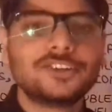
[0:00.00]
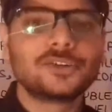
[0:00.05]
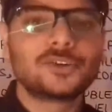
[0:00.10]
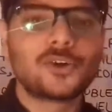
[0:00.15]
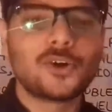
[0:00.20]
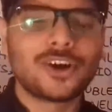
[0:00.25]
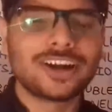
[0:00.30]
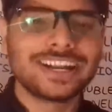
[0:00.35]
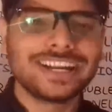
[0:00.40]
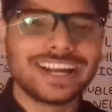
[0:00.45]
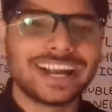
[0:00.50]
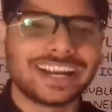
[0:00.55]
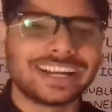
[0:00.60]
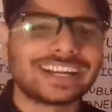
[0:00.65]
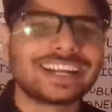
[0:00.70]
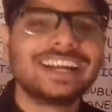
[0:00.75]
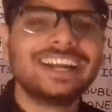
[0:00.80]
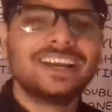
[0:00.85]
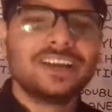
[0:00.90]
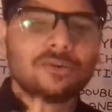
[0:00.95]
To
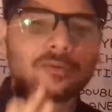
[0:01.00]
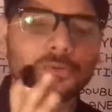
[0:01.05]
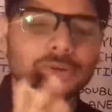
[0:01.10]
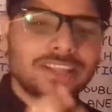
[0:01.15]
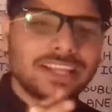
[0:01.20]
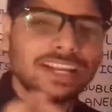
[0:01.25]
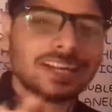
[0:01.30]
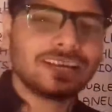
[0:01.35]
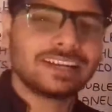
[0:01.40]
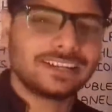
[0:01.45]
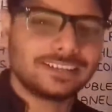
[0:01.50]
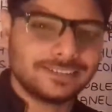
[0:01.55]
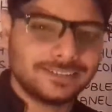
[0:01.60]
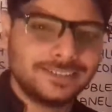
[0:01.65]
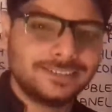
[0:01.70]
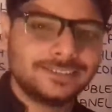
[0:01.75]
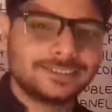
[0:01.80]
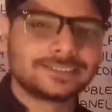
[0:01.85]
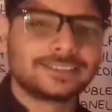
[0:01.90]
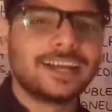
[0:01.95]
coordinate within
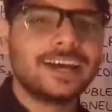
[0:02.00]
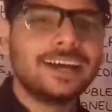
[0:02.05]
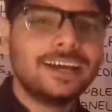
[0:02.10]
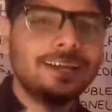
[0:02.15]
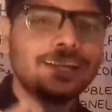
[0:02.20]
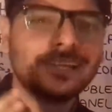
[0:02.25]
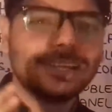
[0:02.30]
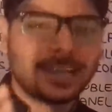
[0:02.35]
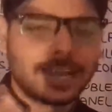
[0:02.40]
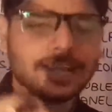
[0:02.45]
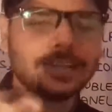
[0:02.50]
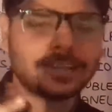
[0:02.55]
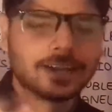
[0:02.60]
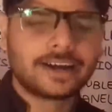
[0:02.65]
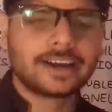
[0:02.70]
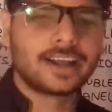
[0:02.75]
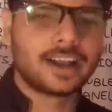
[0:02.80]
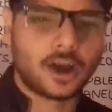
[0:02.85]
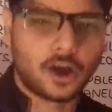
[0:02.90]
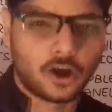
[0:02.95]
the
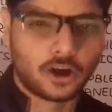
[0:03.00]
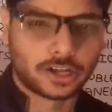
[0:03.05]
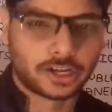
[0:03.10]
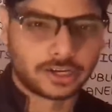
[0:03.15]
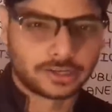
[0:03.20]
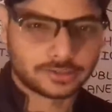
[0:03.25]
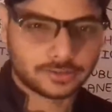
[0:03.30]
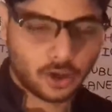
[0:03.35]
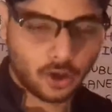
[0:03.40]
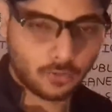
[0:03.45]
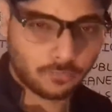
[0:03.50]
internal organs.